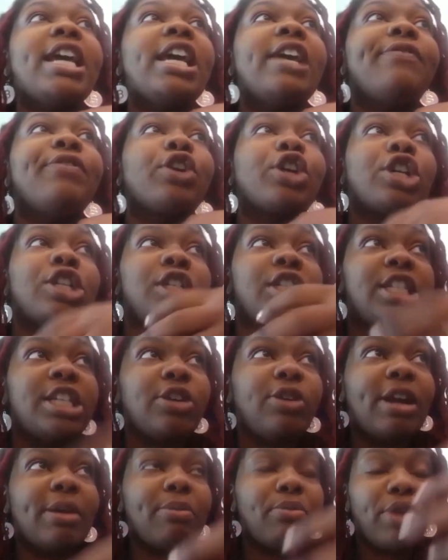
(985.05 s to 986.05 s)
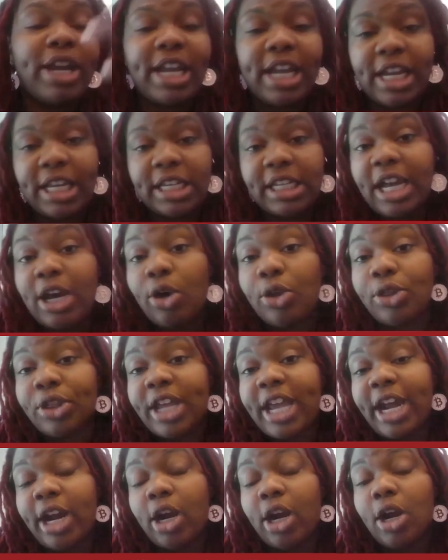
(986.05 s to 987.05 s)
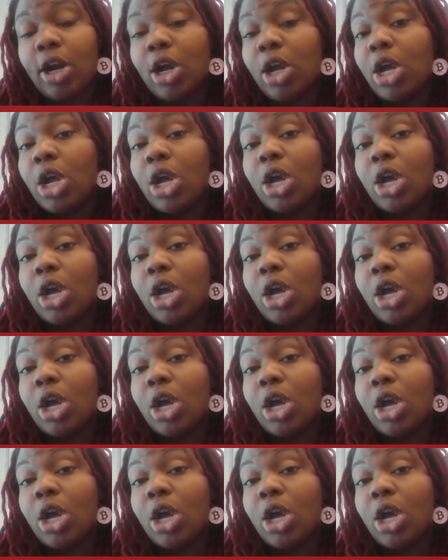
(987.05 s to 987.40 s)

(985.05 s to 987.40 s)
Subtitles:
If you're considering breaking into healthcare,